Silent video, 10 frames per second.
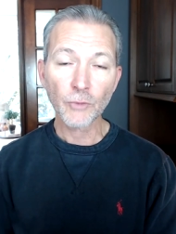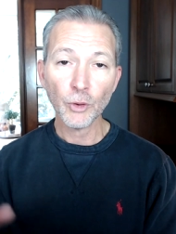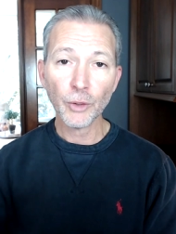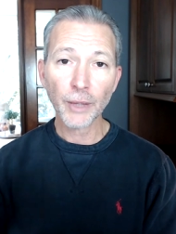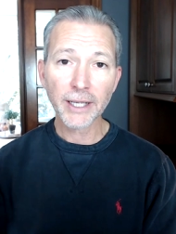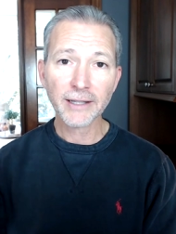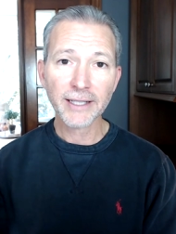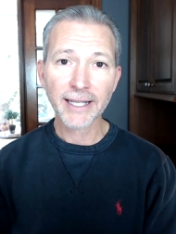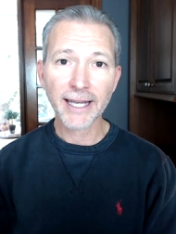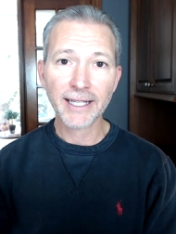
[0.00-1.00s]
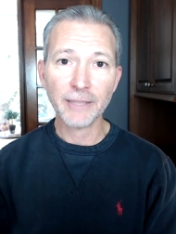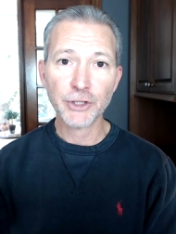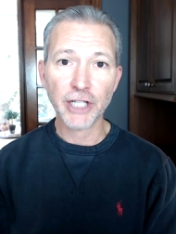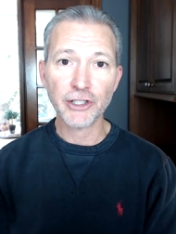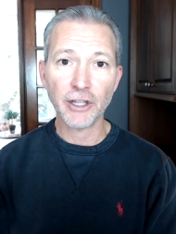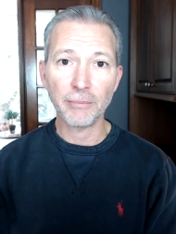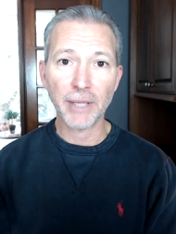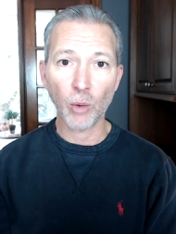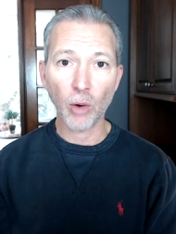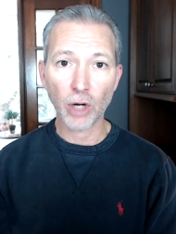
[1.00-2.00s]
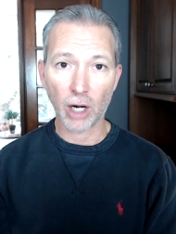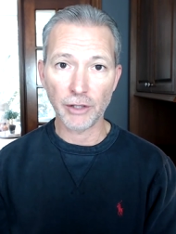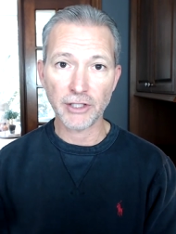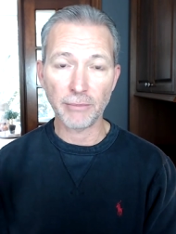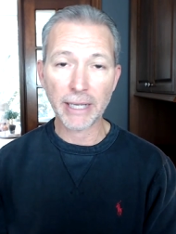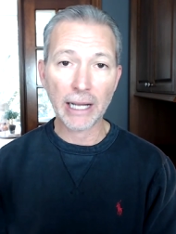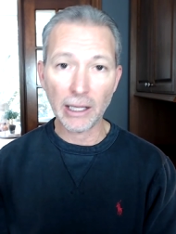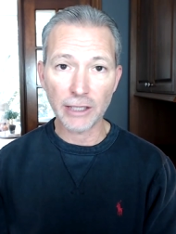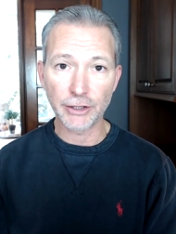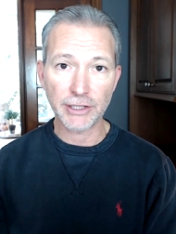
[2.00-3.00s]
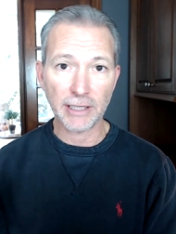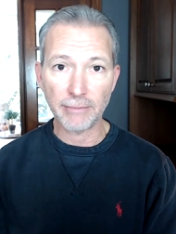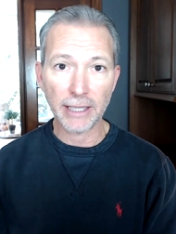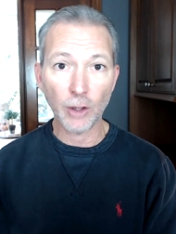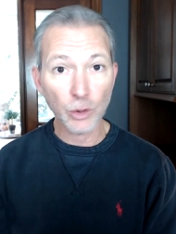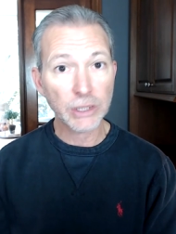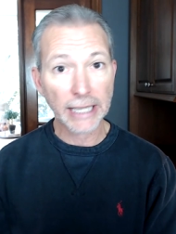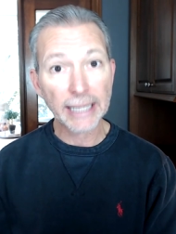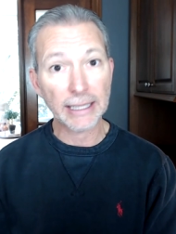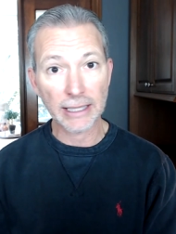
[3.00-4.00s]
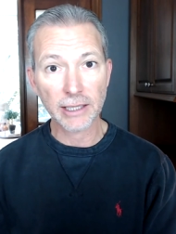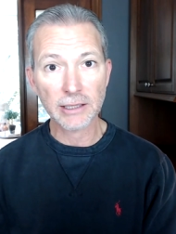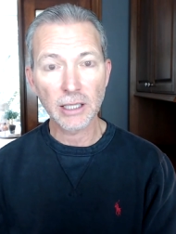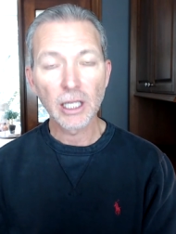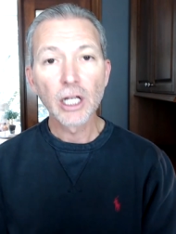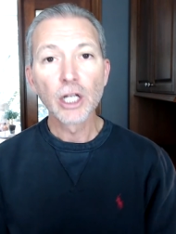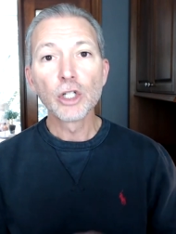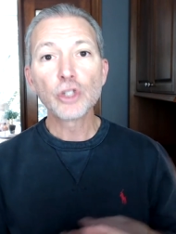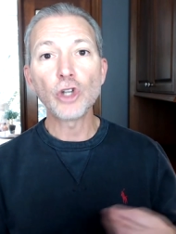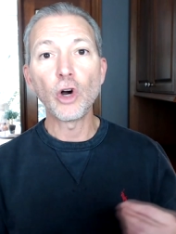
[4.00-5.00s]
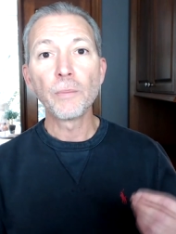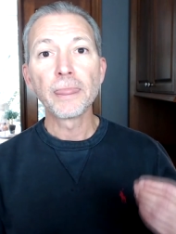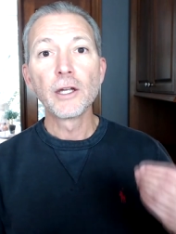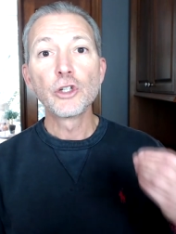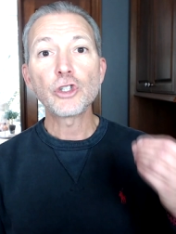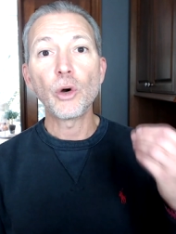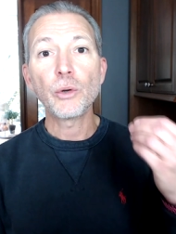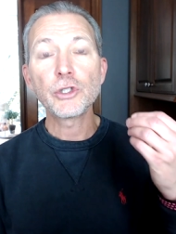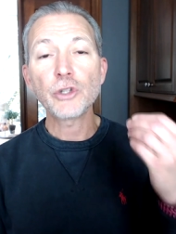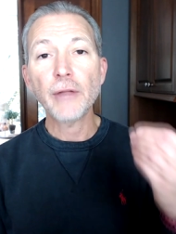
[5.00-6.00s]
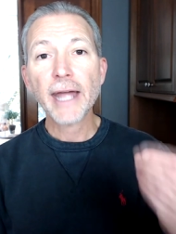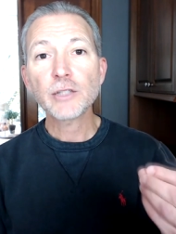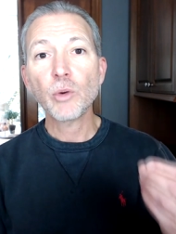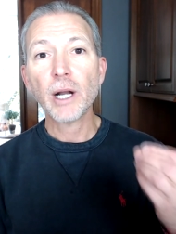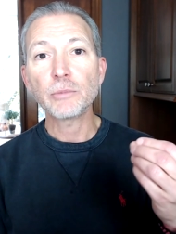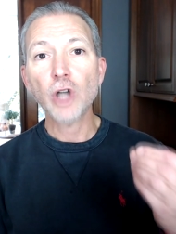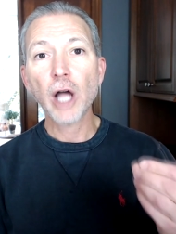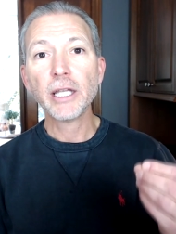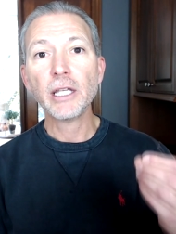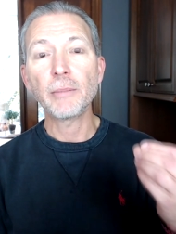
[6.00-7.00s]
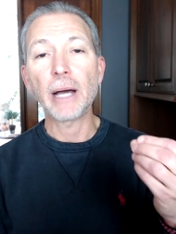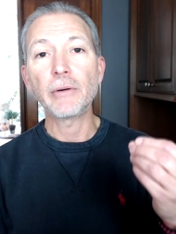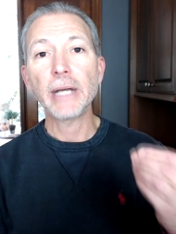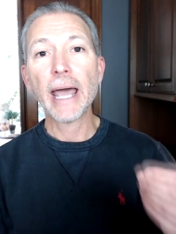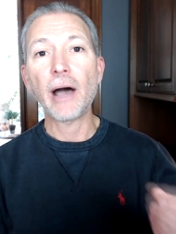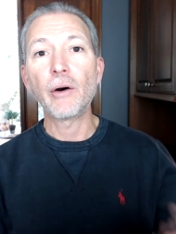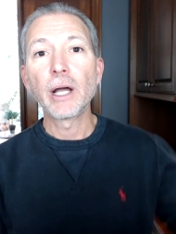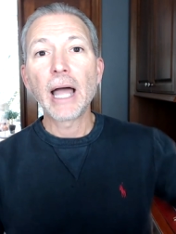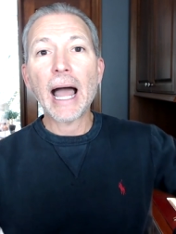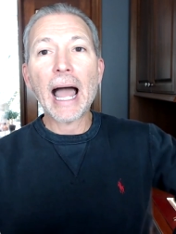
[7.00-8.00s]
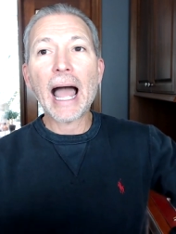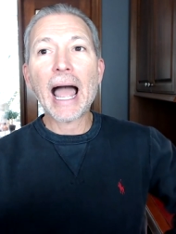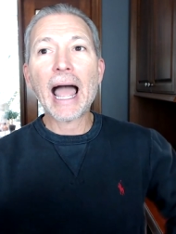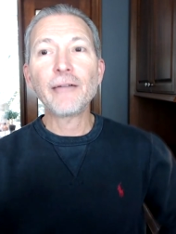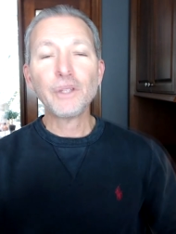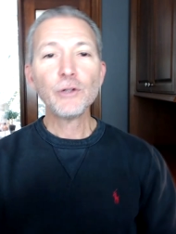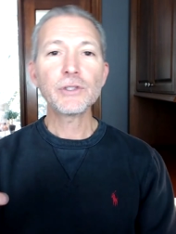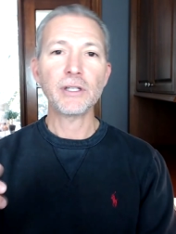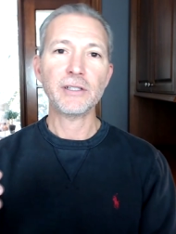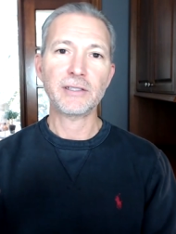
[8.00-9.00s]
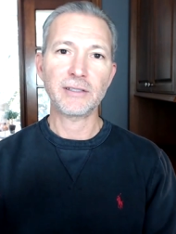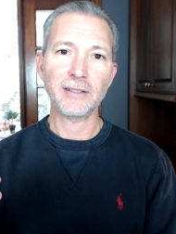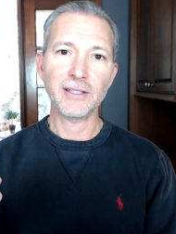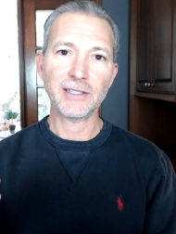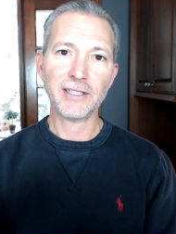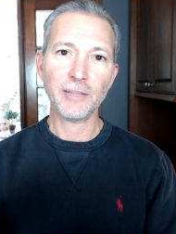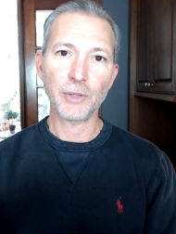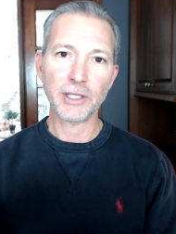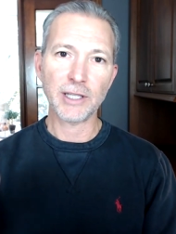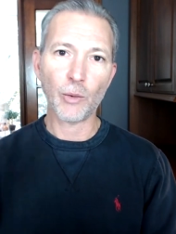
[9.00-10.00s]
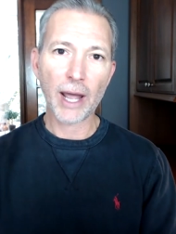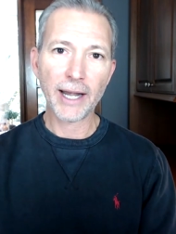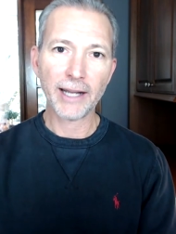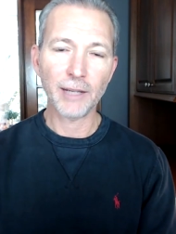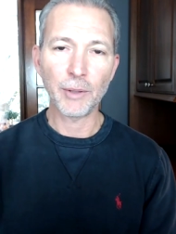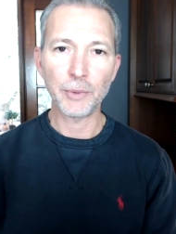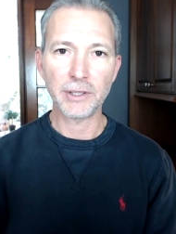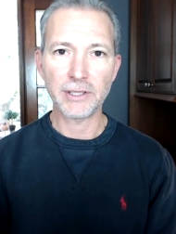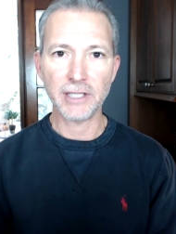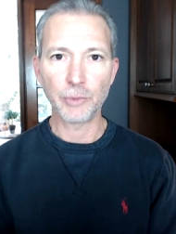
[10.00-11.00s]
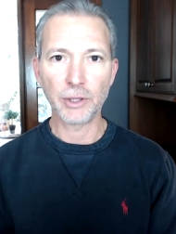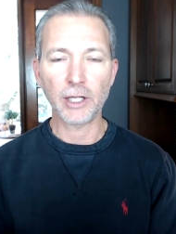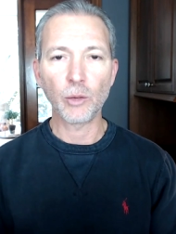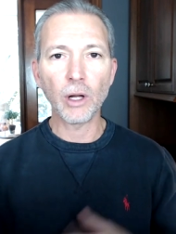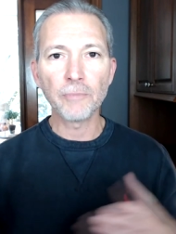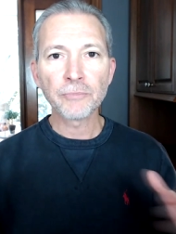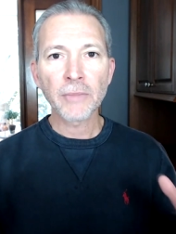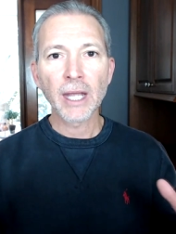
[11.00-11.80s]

Wait, why do you think I got to keep changing up my quote cards and my colors and my, those kind of things? So, so, so that's what I'm talking about. Now, I've used this this zebra example. Why did I come up with the zebra thing? Well,